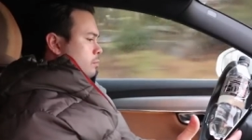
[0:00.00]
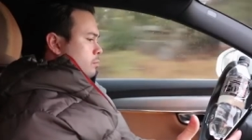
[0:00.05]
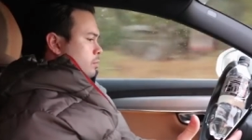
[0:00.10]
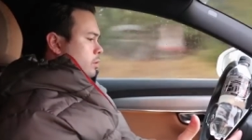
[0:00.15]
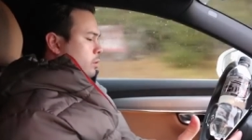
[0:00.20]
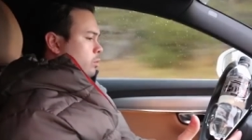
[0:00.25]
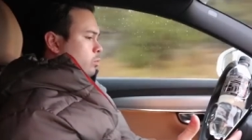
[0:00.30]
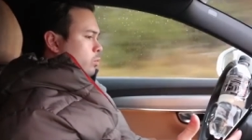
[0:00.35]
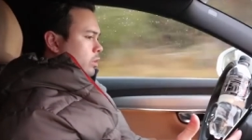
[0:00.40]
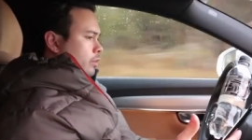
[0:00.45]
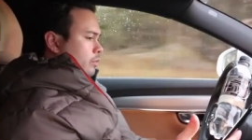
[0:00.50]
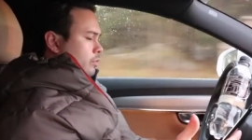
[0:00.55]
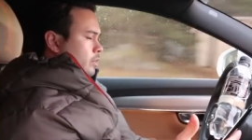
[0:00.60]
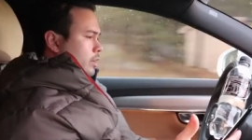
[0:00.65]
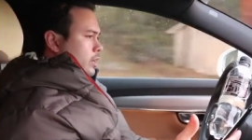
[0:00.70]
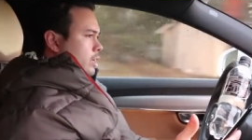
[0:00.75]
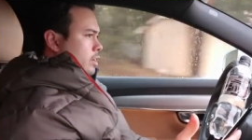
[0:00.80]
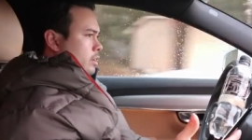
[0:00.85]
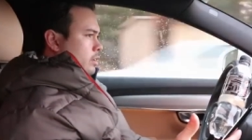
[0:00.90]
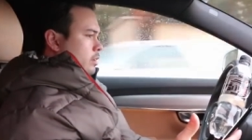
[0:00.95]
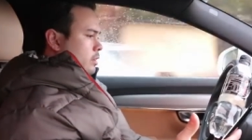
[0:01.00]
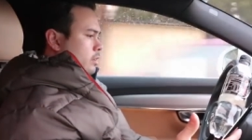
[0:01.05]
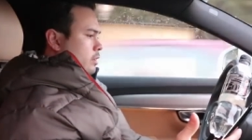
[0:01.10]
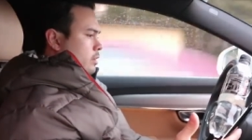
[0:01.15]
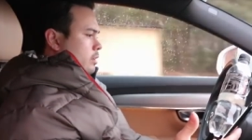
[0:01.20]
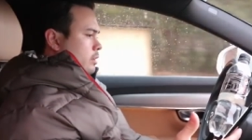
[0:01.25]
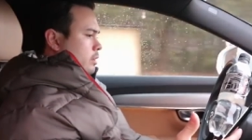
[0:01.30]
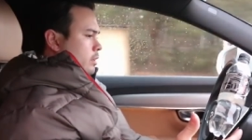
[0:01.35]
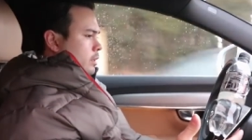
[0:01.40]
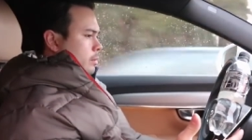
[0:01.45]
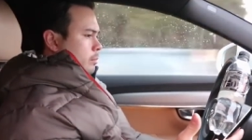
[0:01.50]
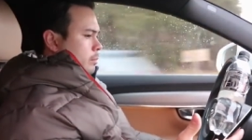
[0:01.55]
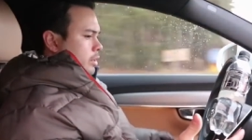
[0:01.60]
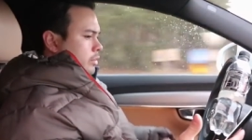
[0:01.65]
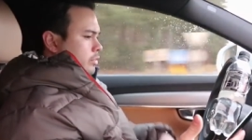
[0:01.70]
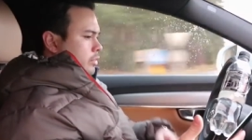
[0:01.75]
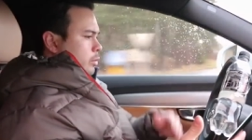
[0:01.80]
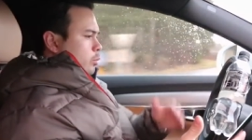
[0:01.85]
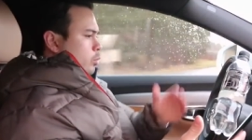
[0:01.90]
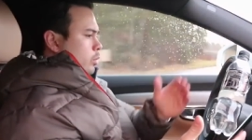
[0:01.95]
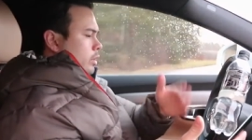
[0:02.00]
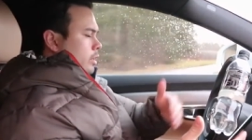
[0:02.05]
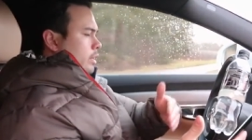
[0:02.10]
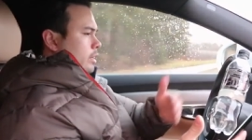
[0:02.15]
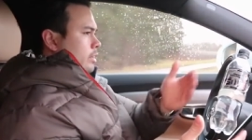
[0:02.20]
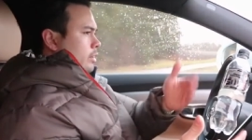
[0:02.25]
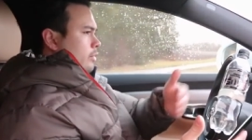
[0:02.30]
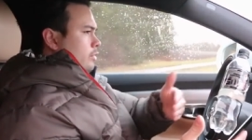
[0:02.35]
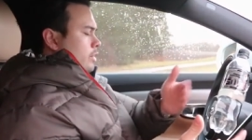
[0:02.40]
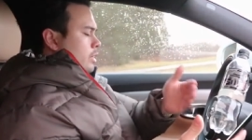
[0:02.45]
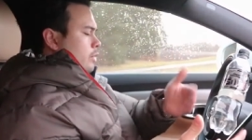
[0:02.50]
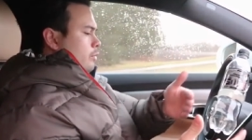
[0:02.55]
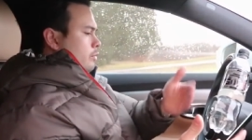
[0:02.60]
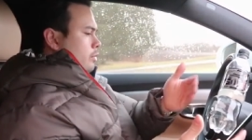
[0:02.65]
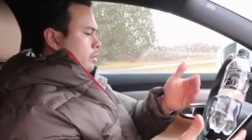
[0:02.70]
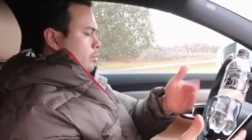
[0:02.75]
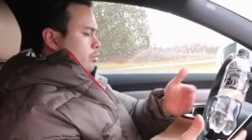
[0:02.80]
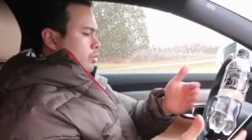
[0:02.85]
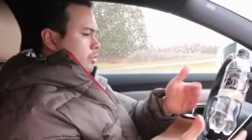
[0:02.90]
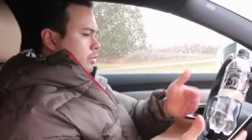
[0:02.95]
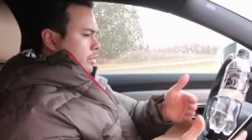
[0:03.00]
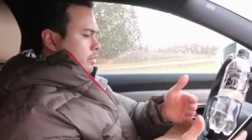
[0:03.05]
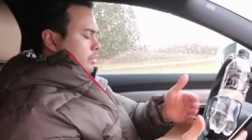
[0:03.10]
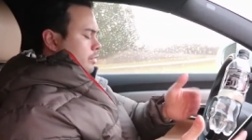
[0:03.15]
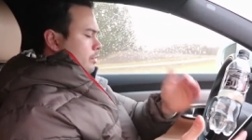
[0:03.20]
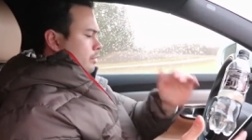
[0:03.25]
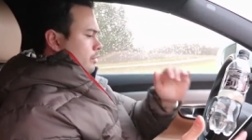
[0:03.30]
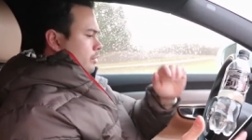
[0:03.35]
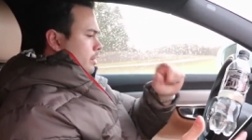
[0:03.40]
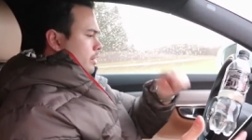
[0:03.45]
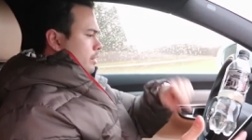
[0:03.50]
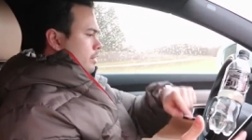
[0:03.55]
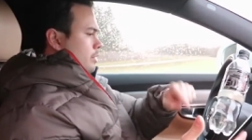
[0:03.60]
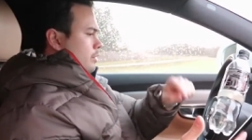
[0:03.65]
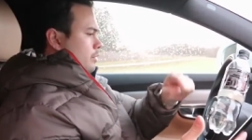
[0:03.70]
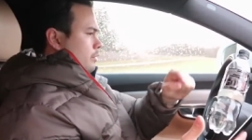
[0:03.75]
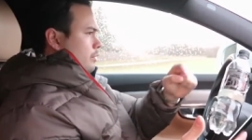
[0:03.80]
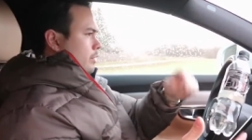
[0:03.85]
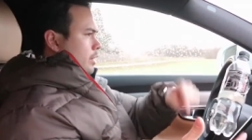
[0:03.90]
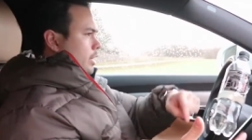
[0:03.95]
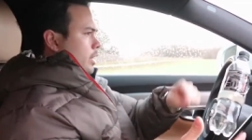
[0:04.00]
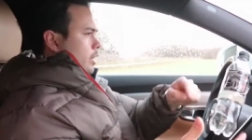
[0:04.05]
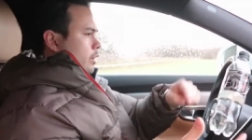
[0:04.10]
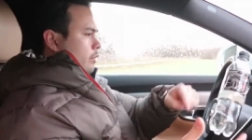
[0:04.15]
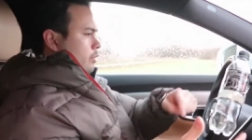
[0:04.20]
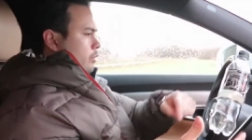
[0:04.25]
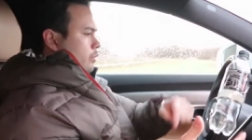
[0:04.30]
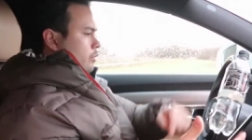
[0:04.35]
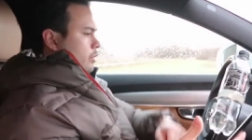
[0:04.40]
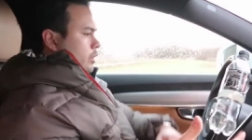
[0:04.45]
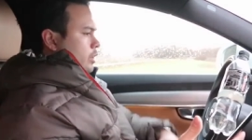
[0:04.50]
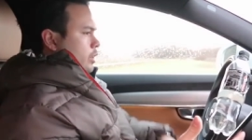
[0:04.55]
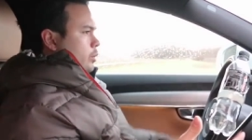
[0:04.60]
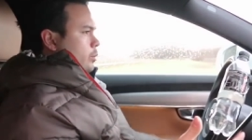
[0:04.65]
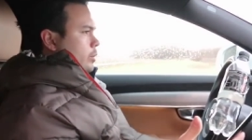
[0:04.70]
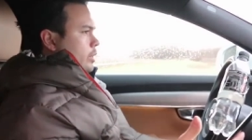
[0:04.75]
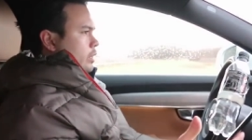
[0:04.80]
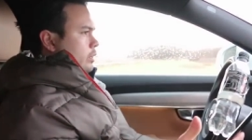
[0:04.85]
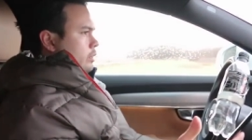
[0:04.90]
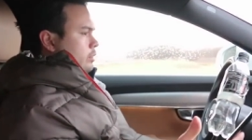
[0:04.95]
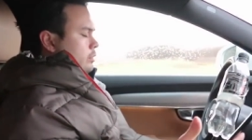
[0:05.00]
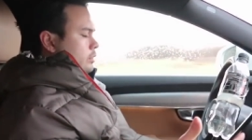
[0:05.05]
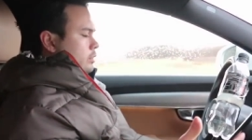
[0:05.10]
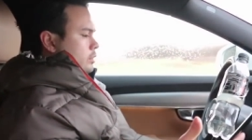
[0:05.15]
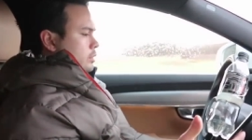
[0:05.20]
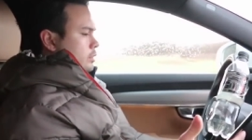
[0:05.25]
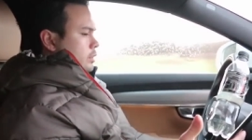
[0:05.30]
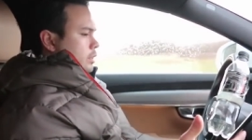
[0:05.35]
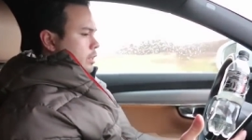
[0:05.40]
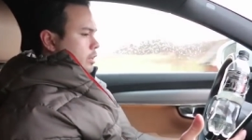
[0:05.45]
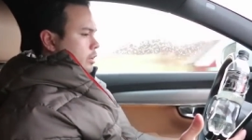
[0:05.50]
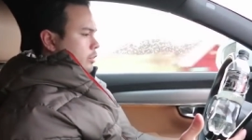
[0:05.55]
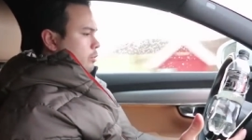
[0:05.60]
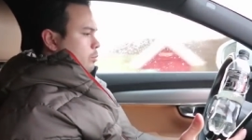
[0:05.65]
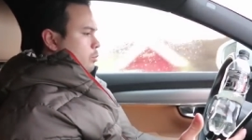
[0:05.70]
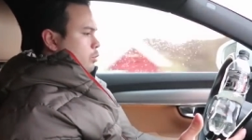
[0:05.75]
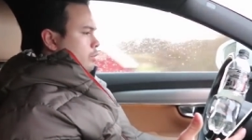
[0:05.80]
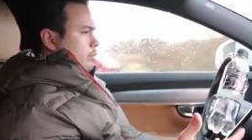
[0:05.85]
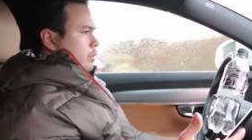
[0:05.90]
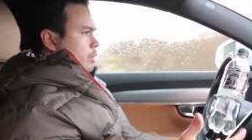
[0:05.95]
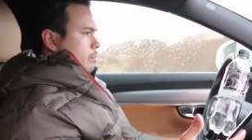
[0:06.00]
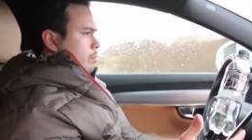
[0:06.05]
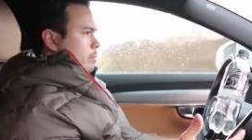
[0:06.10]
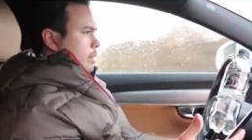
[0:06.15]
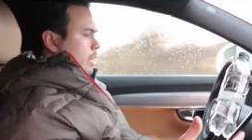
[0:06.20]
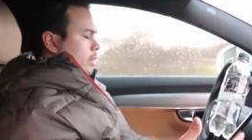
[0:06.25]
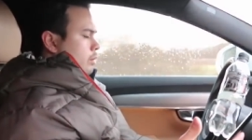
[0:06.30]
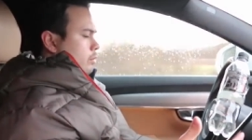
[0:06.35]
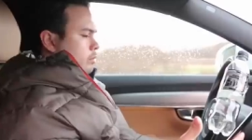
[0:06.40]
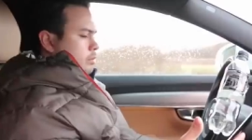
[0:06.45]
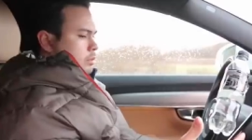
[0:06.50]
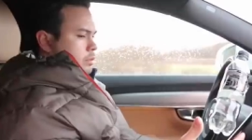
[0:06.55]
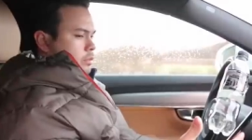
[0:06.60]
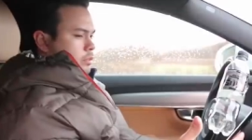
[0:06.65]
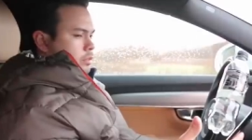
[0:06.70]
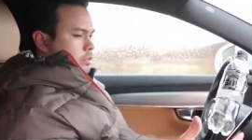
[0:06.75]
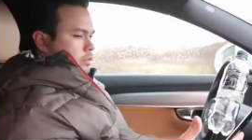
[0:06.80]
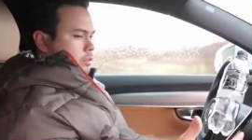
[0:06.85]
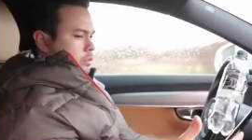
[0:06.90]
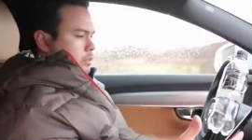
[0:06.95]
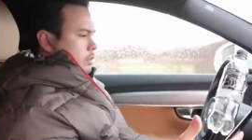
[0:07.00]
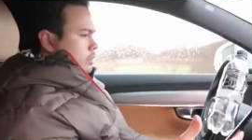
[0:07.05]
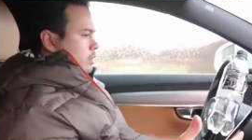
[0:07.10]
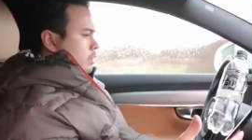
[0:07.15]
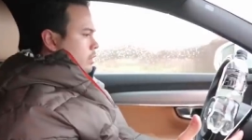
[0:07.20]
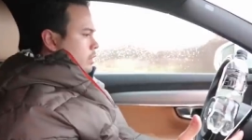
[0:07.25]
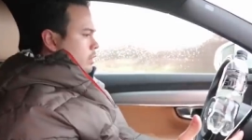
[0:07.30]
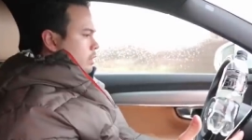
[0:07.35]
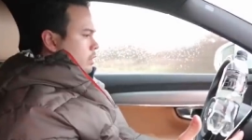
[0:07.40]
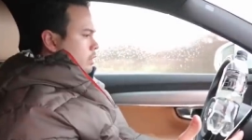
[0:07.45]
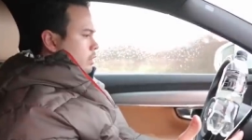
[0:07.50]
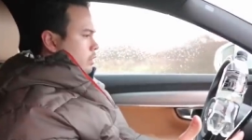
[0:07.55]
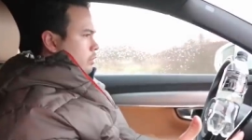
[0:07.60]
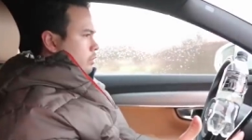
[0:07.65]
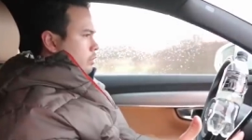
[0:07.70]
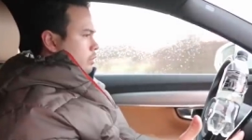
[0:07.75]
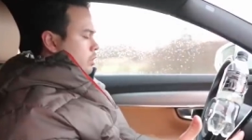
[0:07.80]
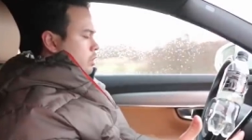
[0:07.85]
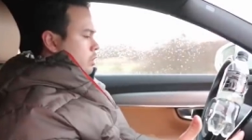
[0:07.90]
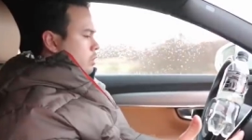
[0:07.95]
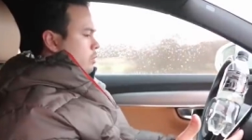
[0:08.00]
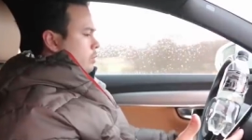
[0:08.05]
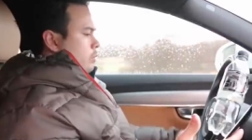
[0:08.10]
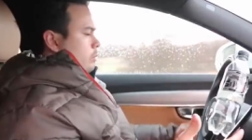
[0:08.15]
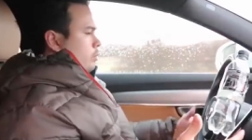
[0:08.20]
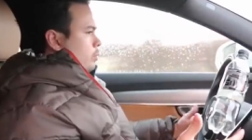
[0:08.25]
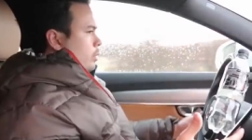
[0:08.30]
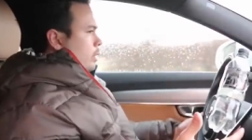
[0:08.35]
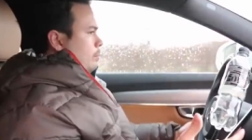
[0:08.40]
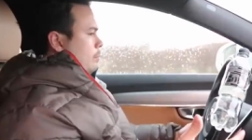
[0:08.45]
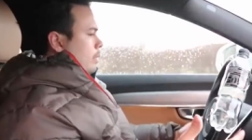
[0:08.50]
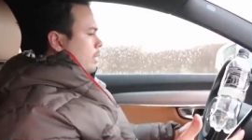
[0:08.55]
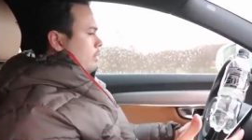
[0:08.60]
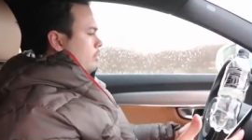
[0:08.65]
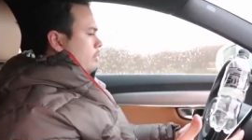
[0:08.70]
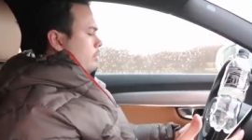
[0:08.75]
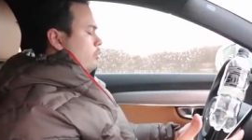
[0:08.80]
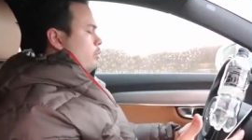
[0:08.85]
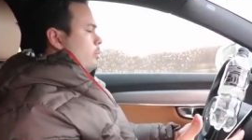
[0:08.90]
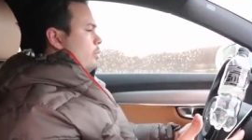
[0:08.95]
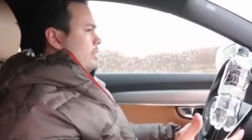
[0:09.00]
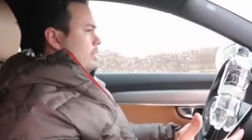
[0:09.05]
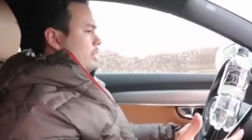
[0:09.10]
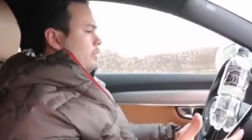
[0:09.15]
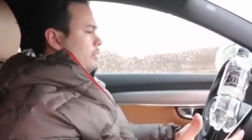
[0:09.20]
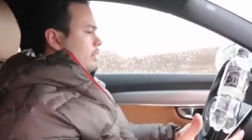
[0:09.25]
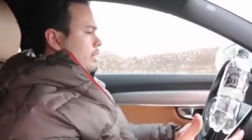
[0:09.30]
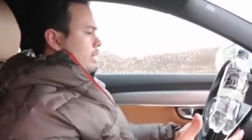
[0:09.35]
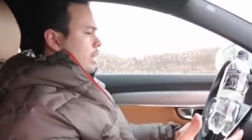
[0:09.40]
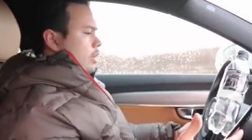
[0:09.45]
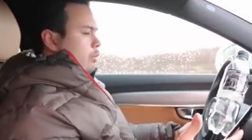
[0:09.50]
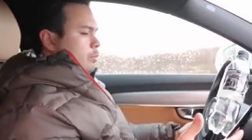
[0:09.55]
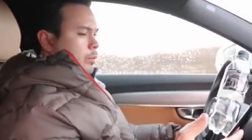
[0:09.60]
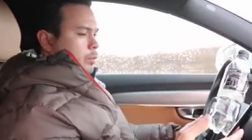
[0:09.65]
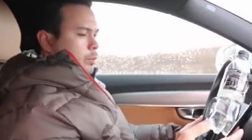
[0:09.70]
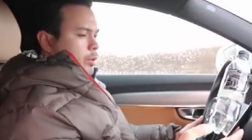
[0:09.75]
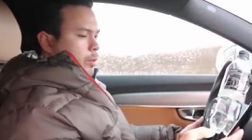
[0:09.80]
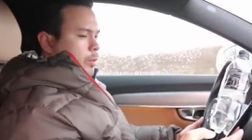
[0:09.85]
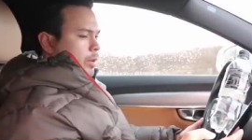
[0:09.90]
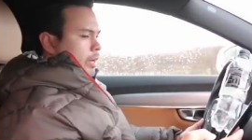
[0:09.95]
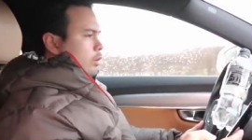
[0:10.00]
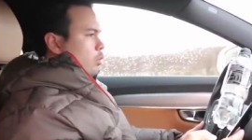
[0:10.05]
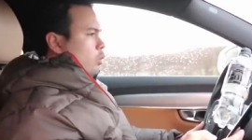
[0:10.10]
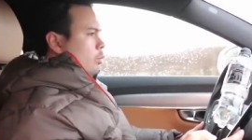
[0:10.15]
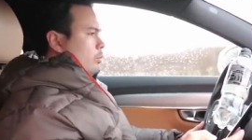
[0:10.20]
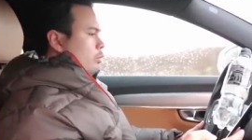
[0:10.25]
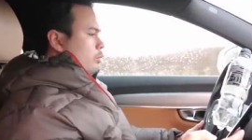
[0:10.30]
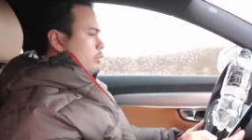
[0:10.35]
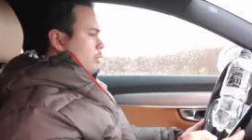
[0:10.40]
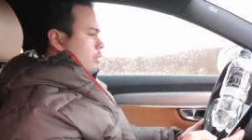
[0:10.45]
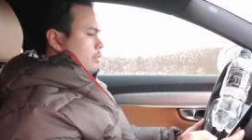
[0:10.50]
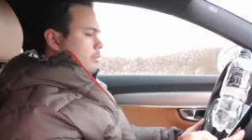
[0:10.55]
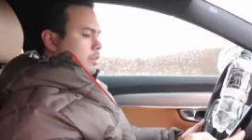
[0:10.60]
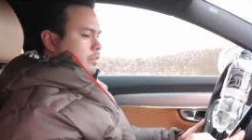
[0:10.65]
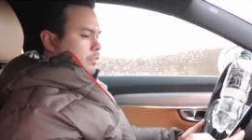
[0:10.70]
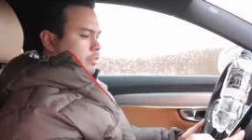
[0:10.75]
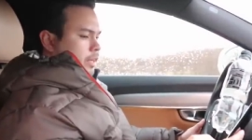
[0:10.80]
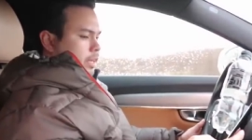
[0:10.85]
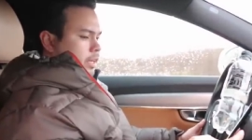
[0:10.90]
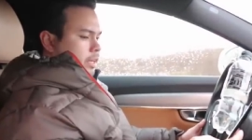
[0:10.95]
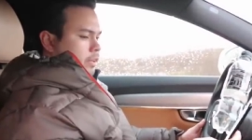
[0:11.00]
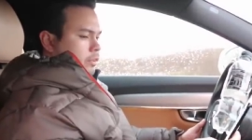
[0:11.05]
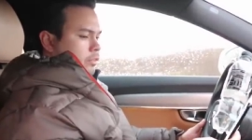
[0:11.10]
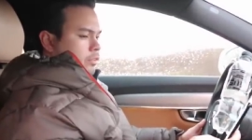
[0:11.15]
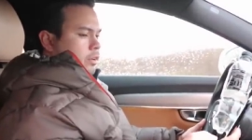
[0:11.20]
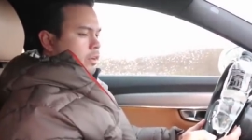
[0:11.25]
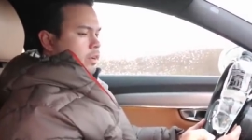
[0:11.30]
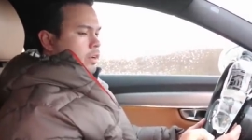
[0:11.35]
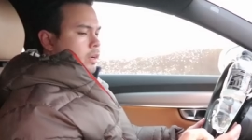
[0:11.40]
but we'll see, because it will it does give some resistance on this side of the steering wheel. It doesn't move it about. So, well, Pilot Assist two disengaged, but we went almost fifteen seconds